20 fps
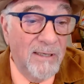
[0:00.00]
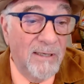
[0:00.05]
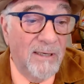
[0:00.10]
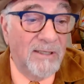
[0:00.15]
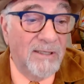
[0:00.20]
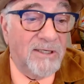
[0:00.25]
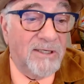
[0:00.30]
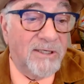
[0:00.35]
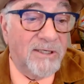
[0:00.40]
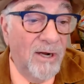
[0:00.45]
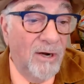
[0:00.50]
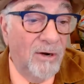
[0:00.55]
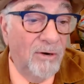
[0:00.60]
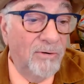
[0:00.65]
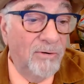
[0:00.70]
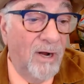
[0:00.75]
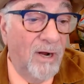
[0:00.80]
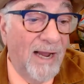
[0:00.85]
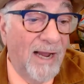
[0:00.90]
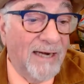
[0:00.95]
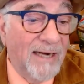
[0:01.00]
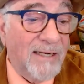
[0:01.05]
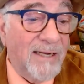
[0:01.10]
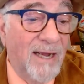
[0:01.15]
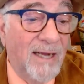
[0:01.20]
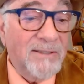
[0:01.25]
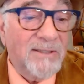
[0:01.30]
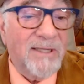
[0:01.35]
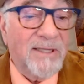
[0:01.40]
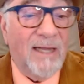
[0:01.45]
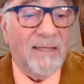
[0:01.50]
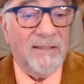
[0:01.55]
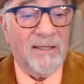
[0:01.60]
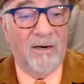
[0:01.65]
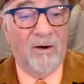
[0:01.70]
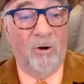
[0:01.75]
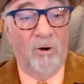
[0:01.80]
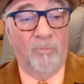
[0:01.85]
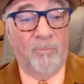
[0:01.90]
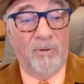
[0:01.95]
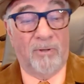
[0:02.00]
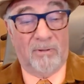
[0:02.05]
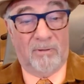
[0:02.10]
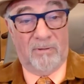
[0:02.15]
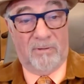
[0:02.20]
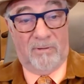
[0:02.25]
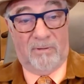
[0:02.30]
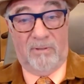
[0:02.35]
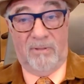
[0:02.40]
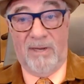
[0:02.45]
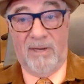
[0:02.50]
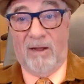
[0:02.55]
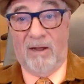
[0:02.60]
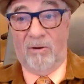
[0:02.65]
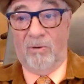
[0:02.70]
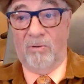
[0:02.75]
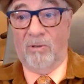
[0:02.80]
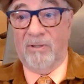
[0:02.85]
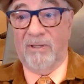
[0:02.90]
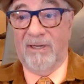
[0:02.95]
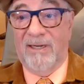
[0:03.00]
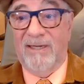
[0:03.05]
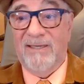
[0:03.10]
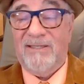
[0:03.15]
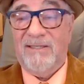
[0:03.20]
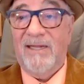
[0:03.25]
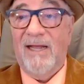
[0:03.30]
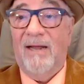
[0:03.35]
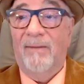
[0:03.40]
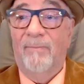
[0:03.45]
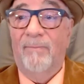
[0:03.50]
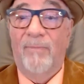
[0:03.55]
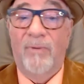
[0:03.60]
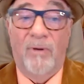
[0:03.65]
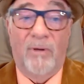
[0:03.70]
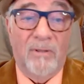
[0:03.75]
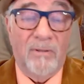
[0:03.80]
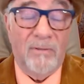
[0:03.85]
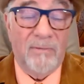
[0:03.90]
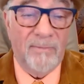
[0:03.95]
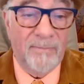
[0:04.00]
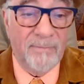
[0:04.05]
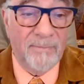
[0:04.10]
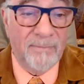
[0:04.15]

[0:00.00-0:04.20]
a synod at Constantinople, now called Istanbul,